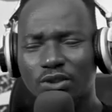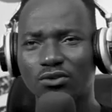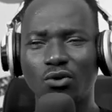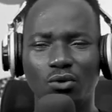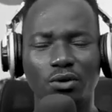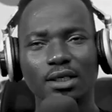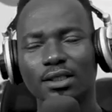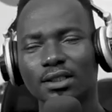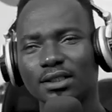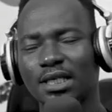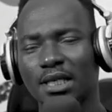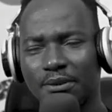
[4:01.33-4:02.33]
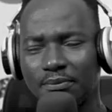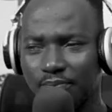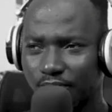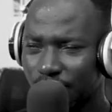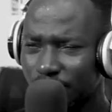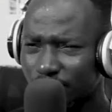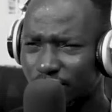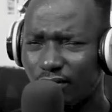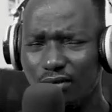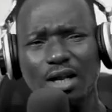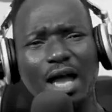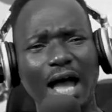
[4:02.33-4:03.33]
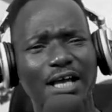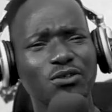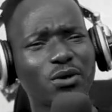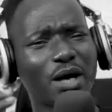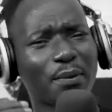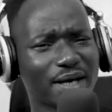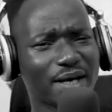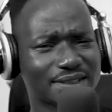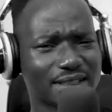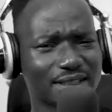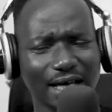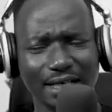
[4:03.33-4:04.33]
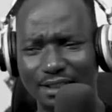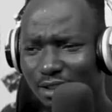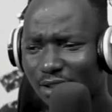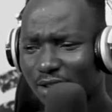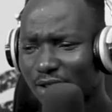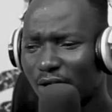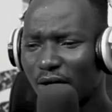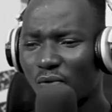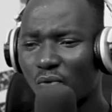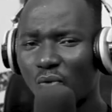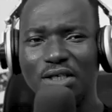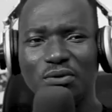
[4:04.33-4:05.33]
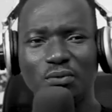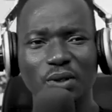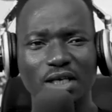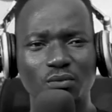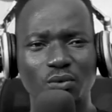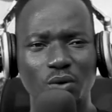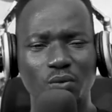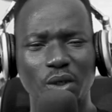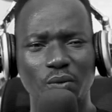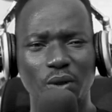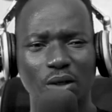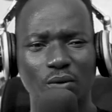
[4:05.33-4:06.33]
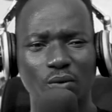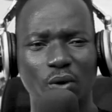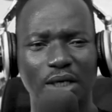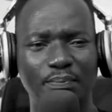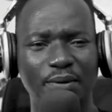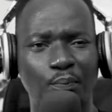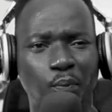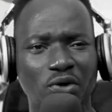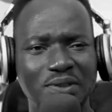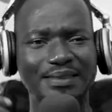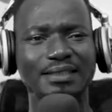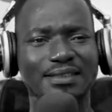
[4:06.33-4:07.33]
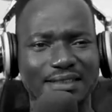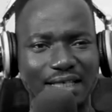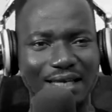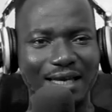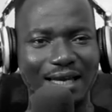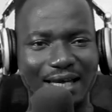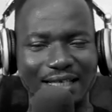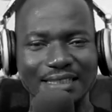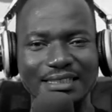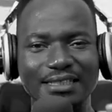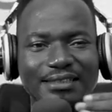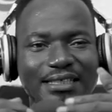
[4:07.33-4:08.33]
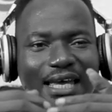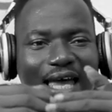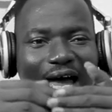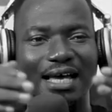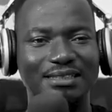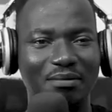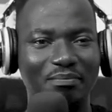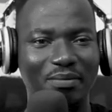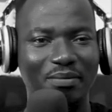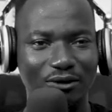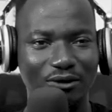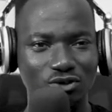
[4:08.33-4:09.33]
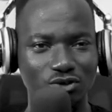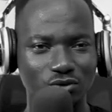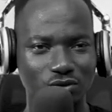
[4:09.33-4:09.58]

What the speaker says: No, see, are you a person that when when people sit and discuss about you